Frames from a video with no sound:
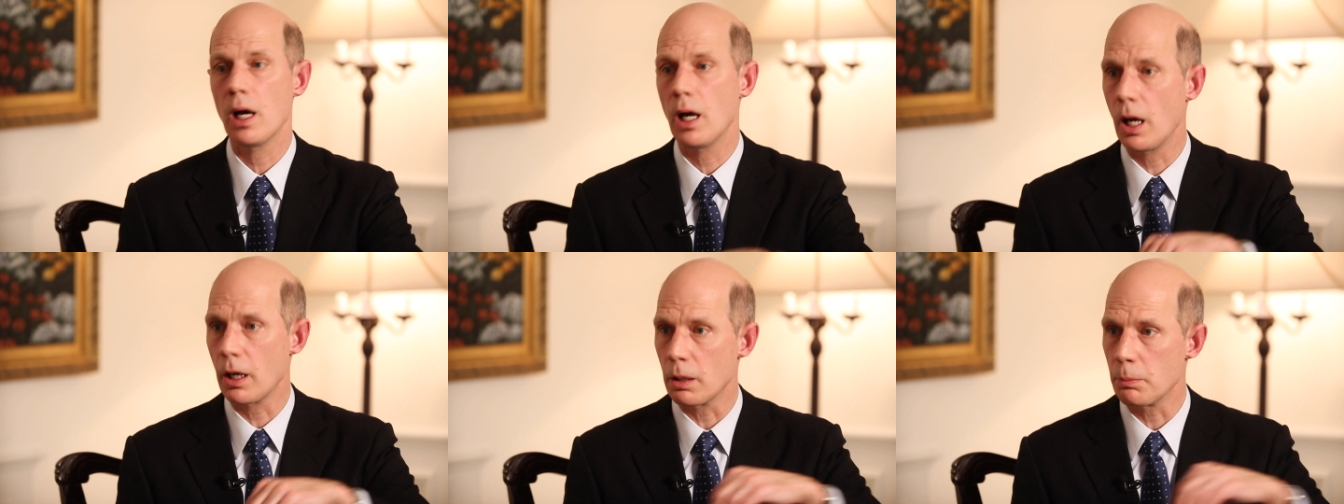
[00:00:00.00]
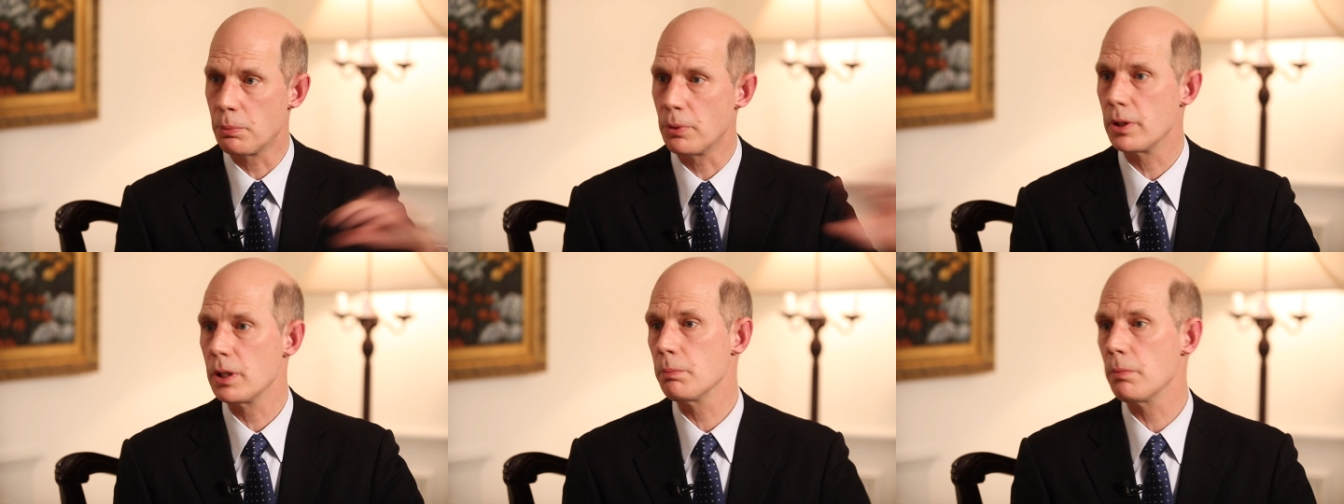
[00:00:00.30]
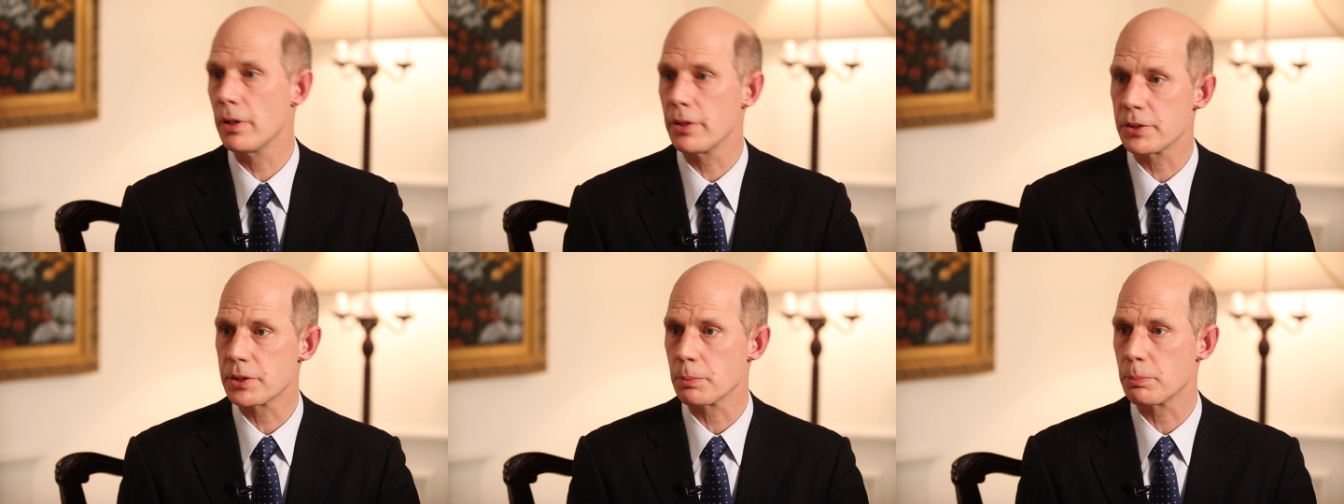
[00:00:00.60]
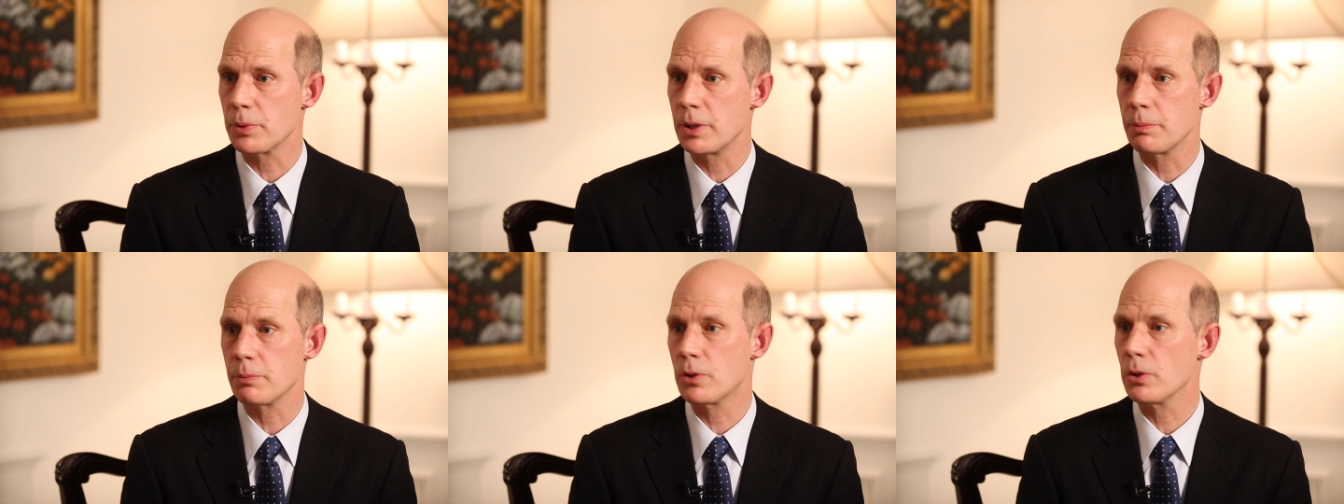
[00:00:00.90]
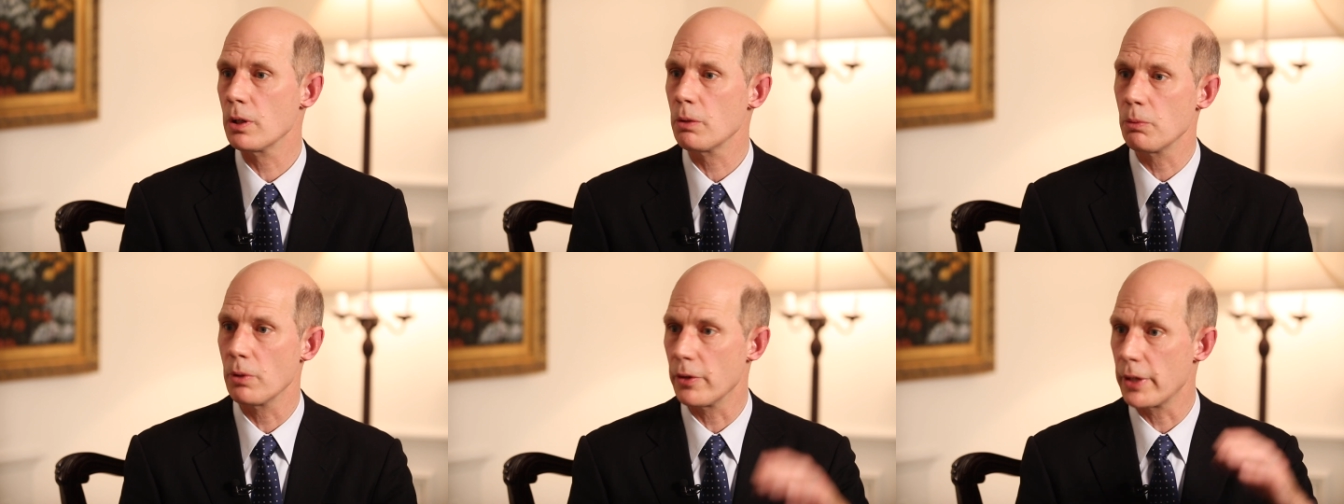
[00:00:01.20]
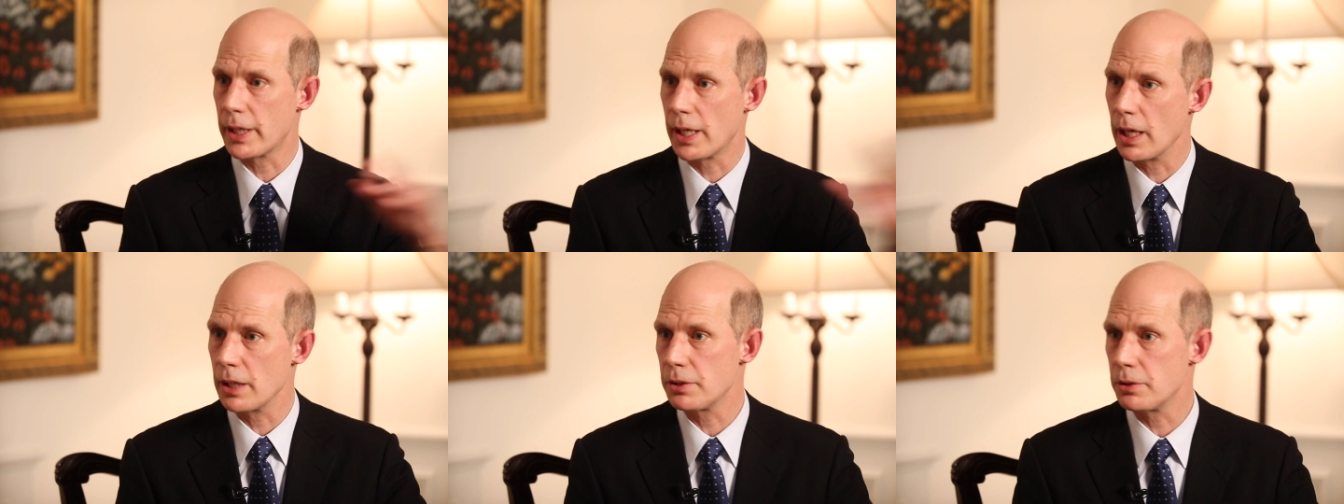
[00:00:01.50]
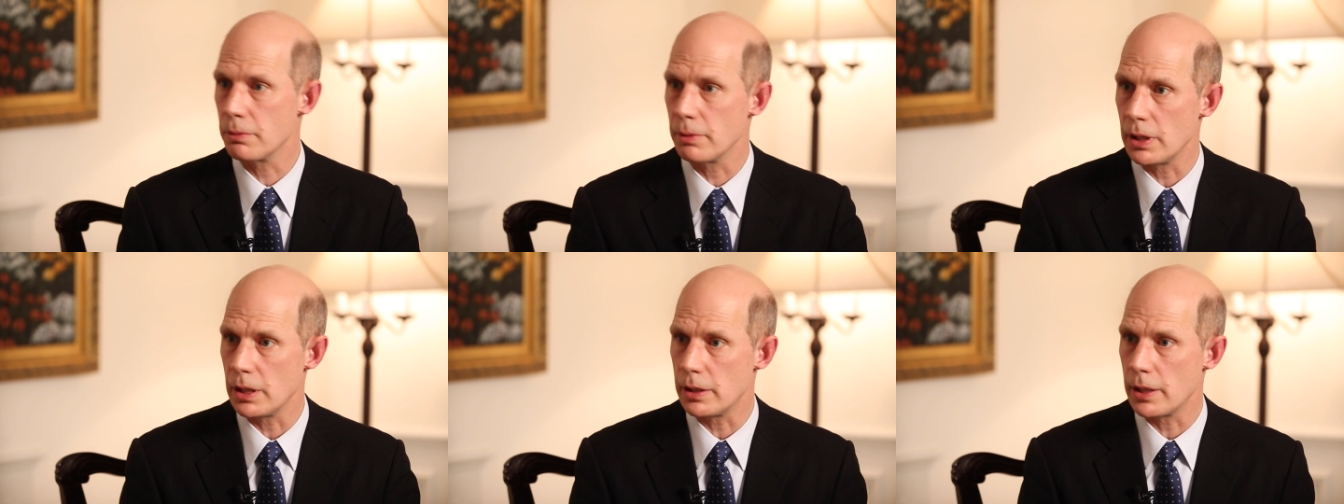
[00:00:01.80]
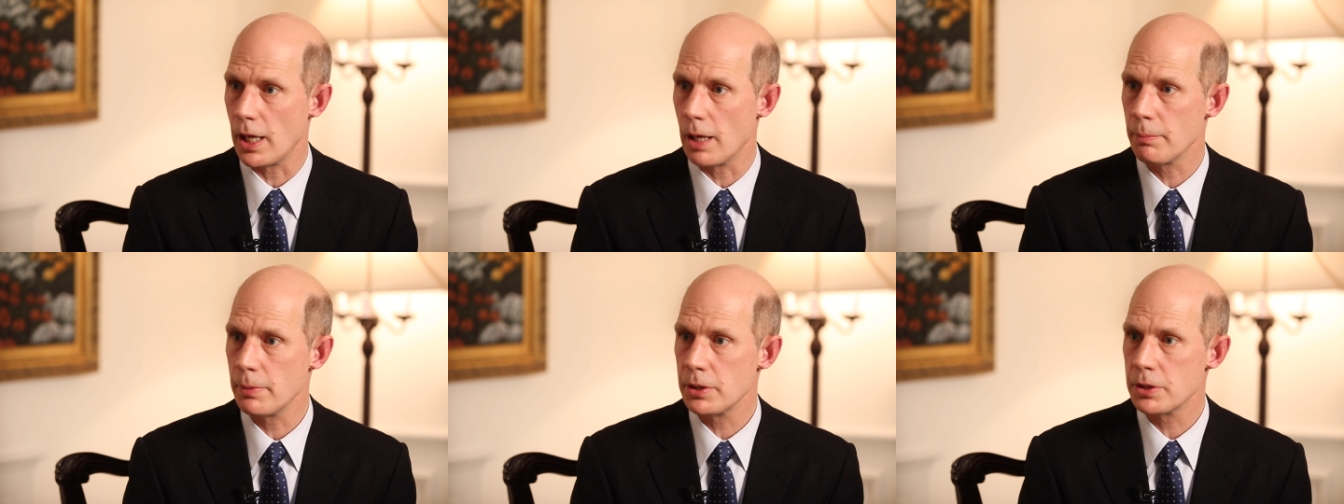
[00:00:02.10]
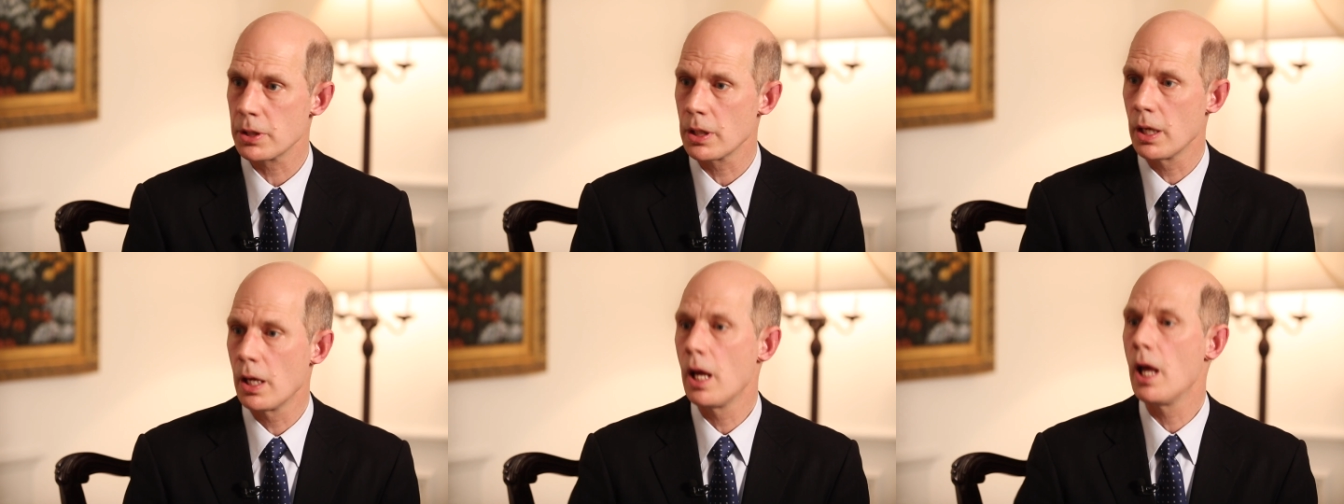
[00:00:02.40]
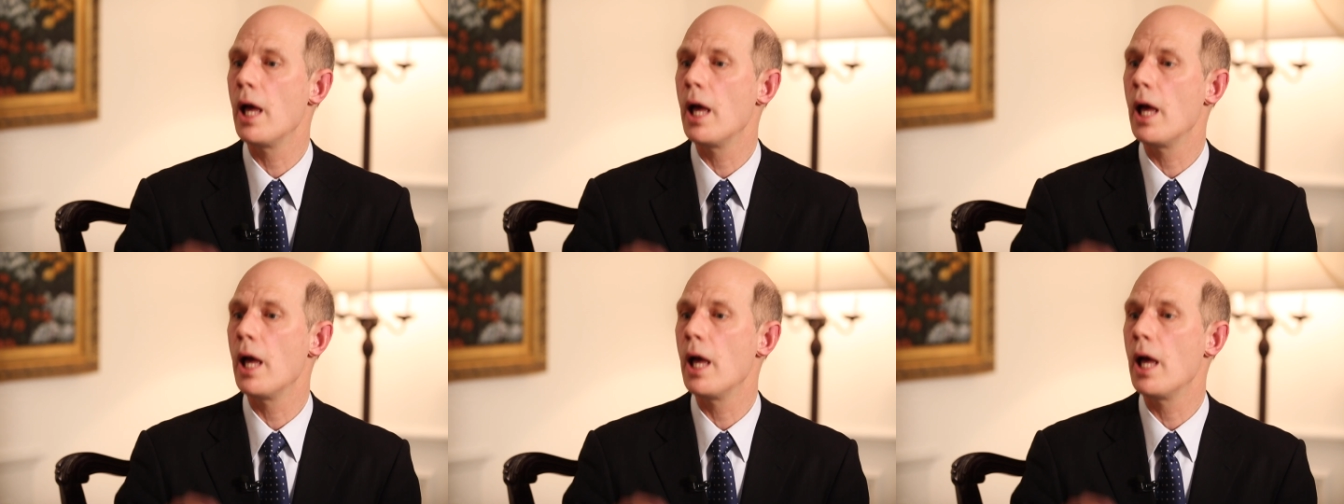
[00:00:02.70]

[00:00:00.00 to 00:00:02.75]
I'm going to put him on the Supreme Court where he can't do any damage,